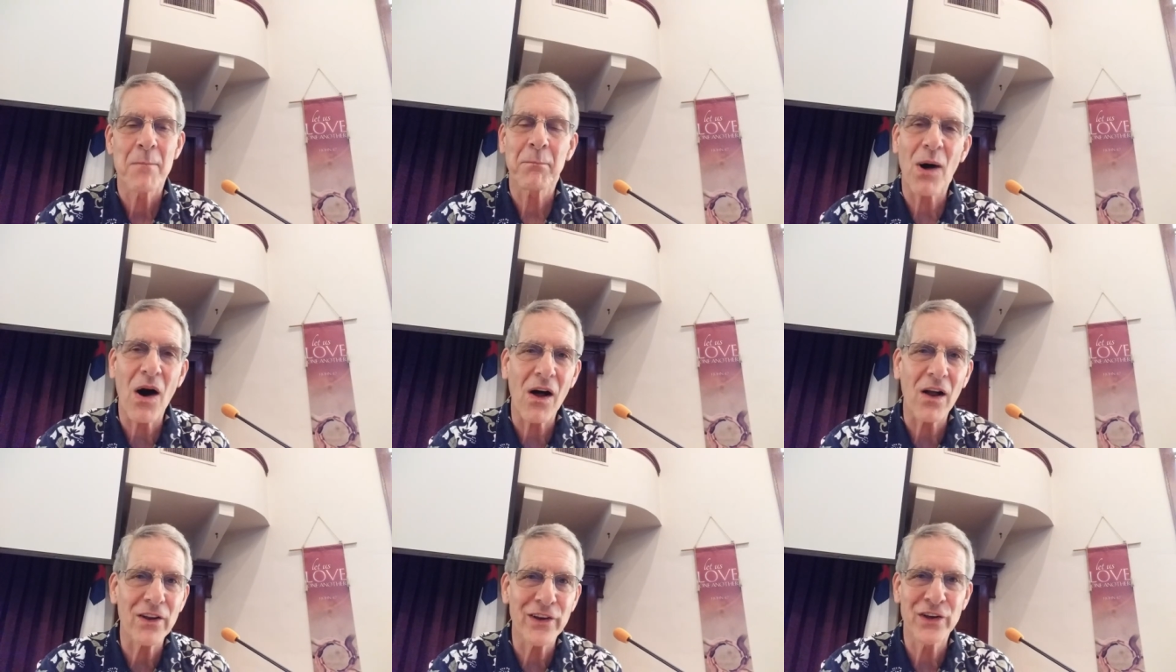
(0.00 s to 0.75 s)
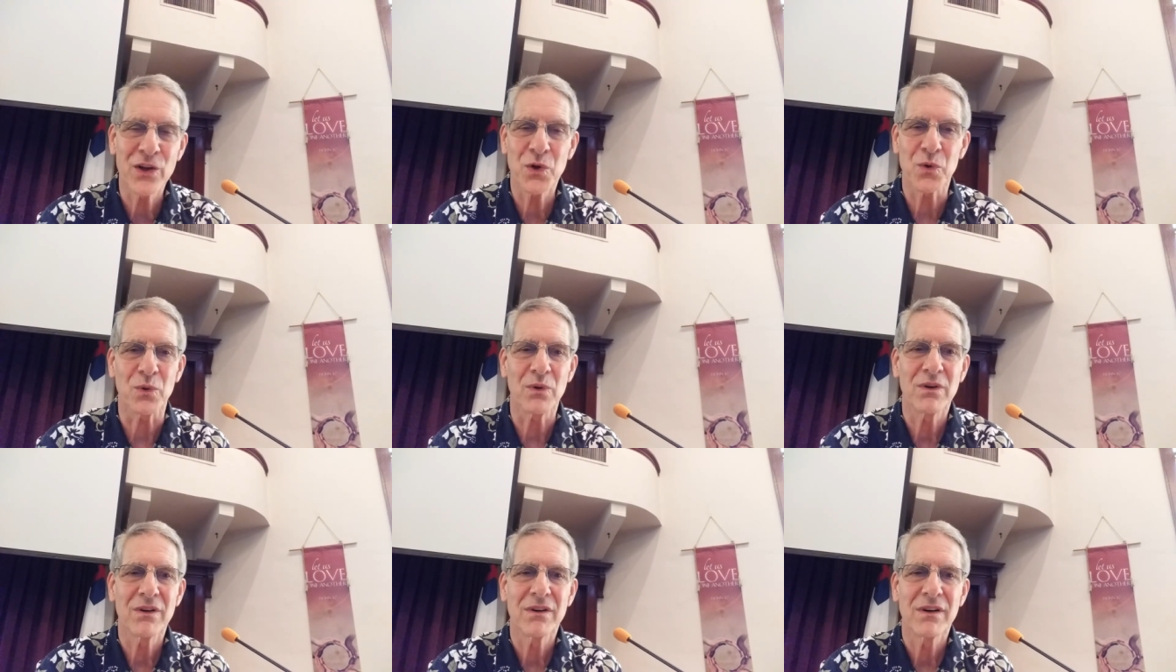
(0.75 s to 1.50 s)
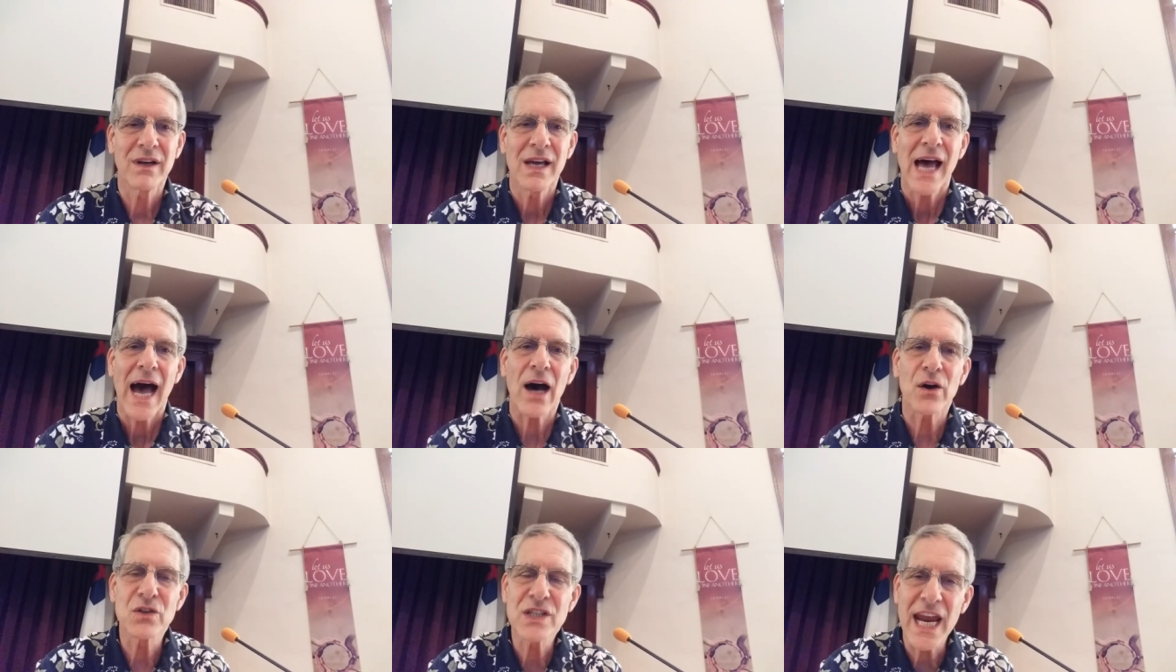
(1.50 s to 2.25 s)
Paul knew
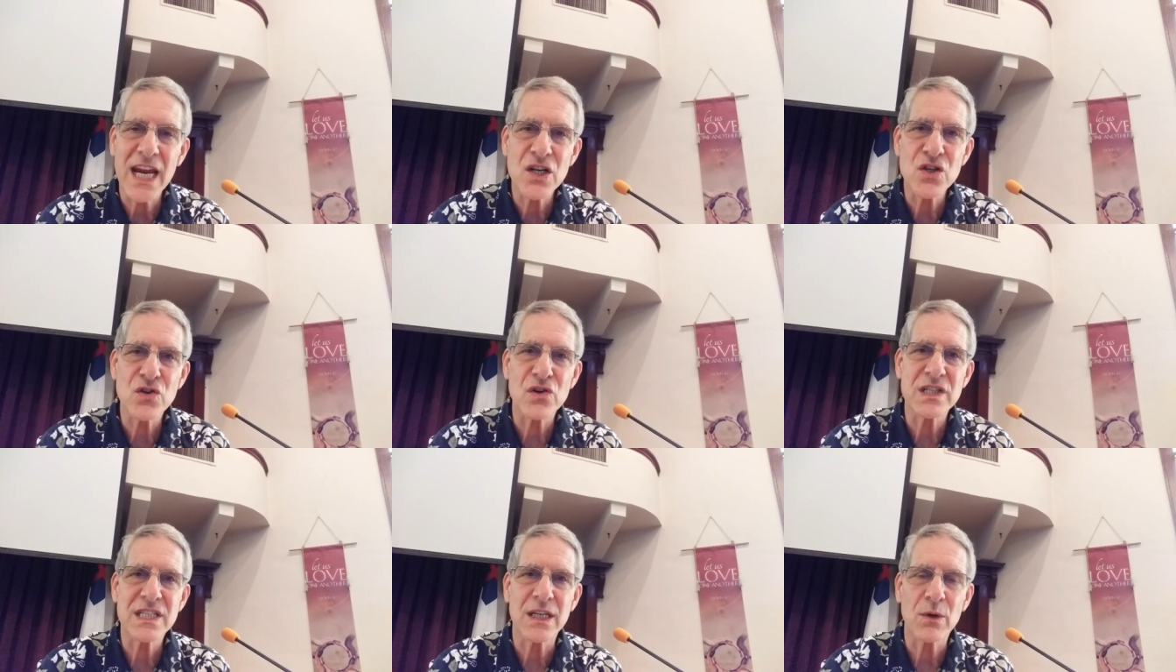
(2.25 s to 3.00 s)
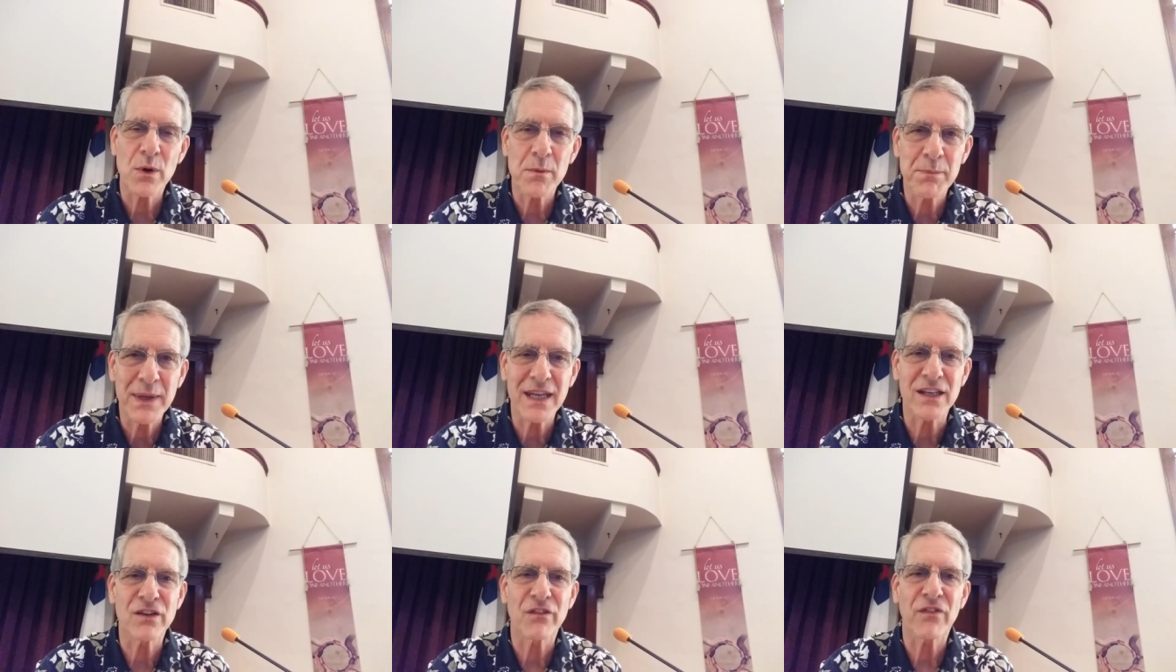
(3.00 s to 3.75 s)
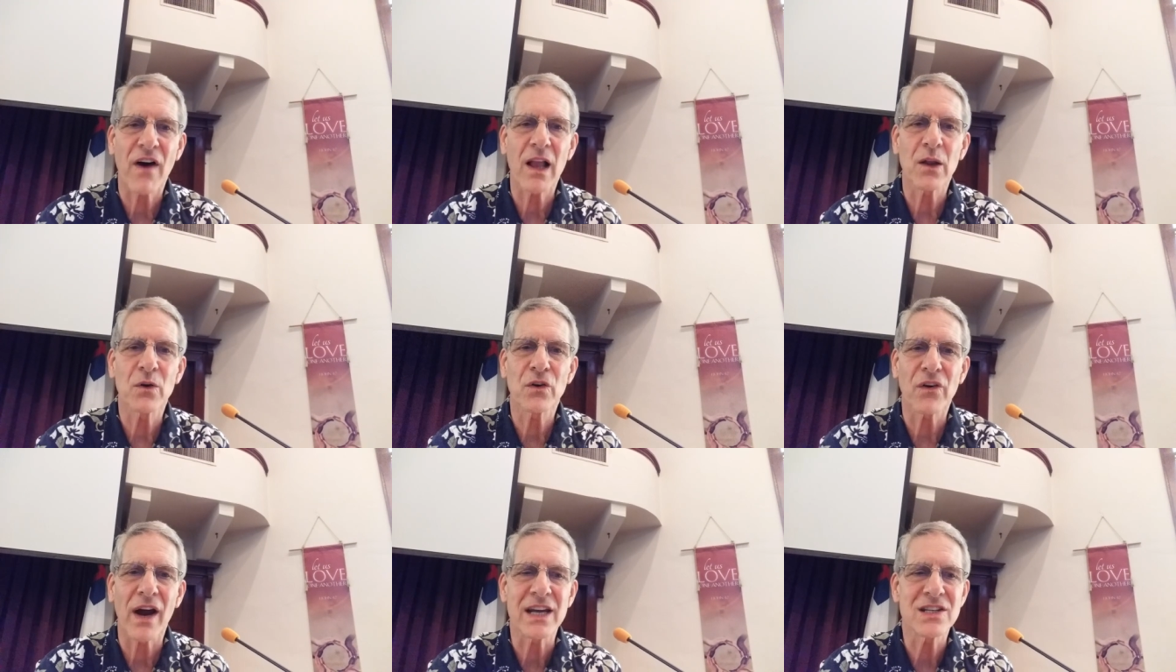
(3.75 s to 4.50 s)
how dangerous it would be to follow
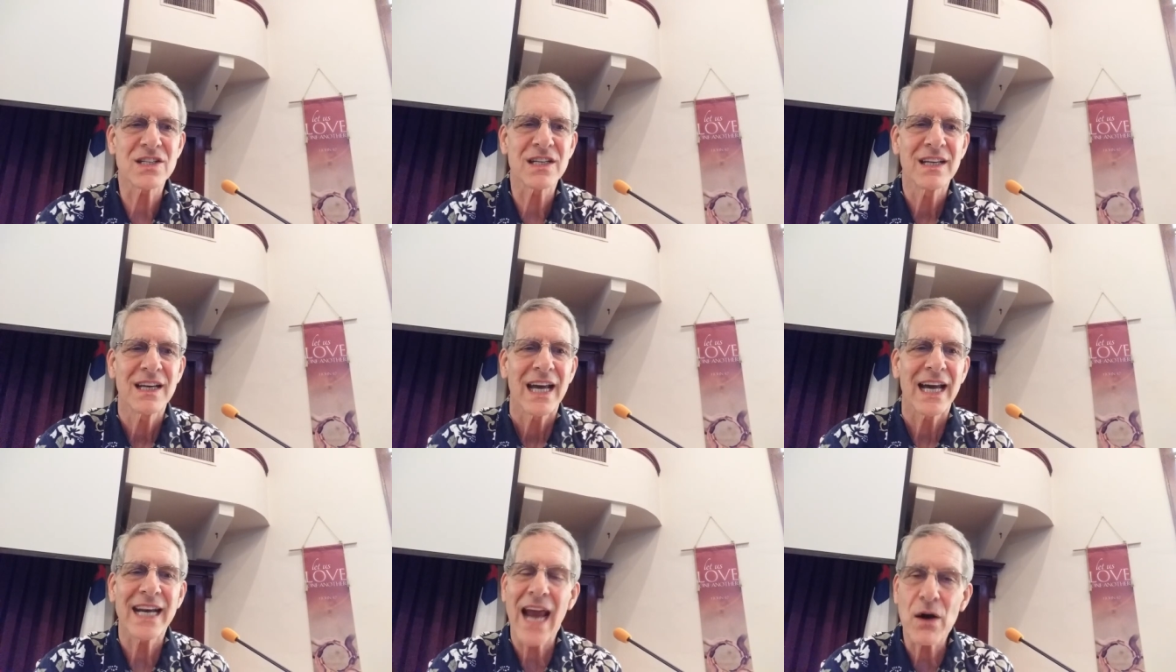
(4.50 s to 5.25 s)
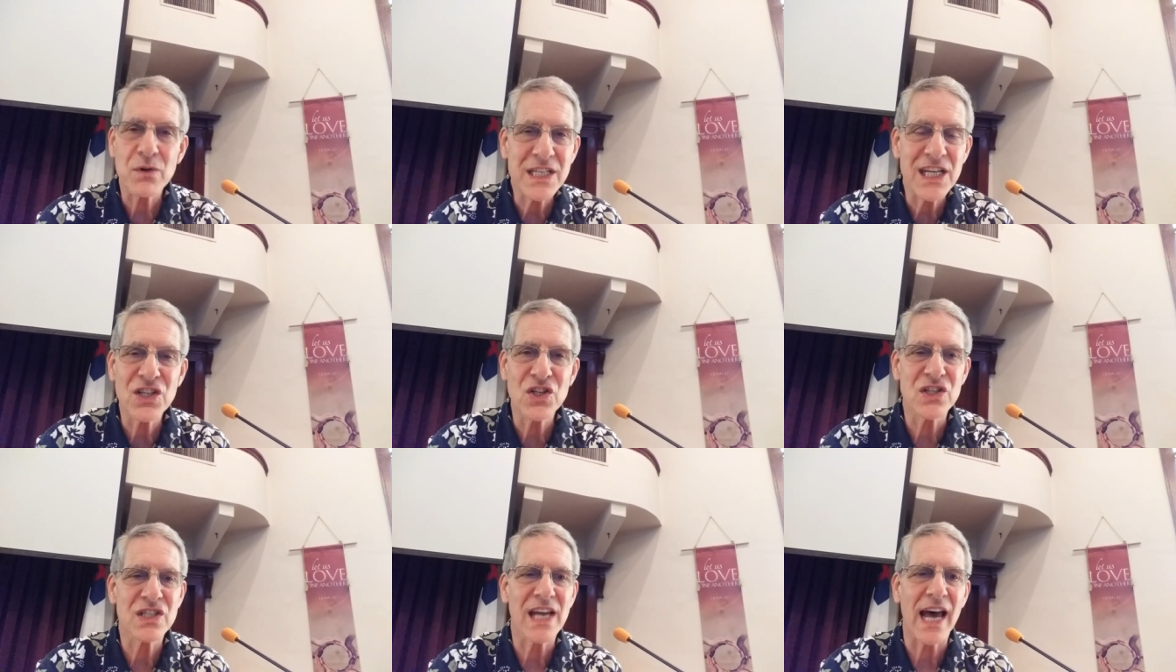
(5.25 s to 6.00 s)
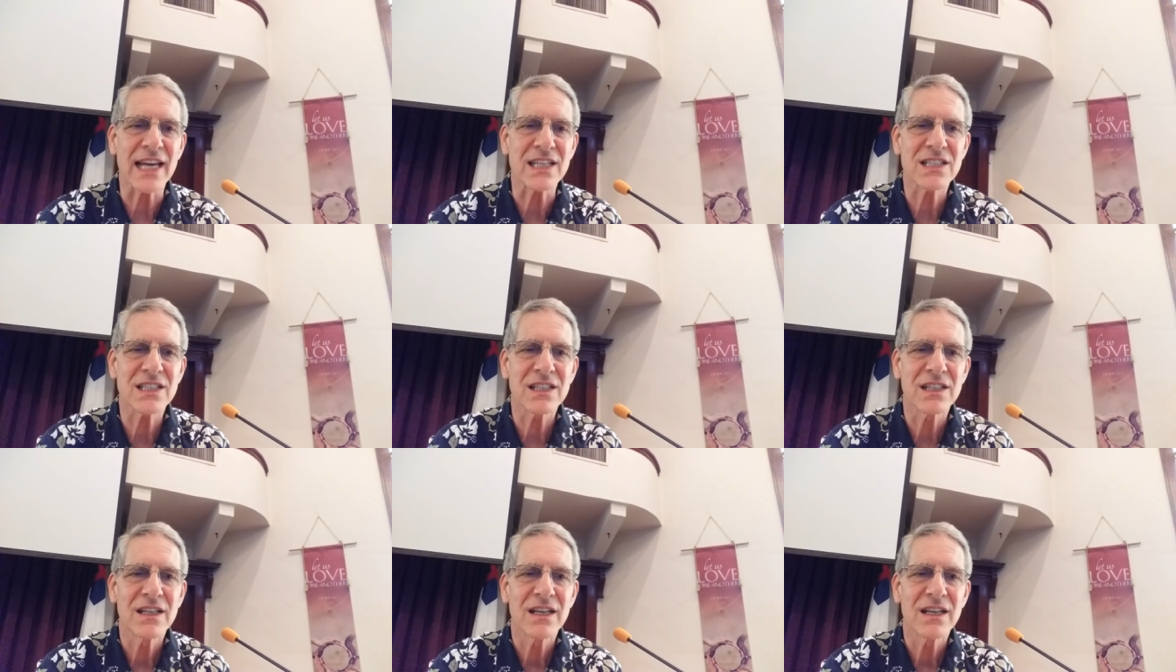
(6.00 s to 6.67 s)
Christ and now teaches us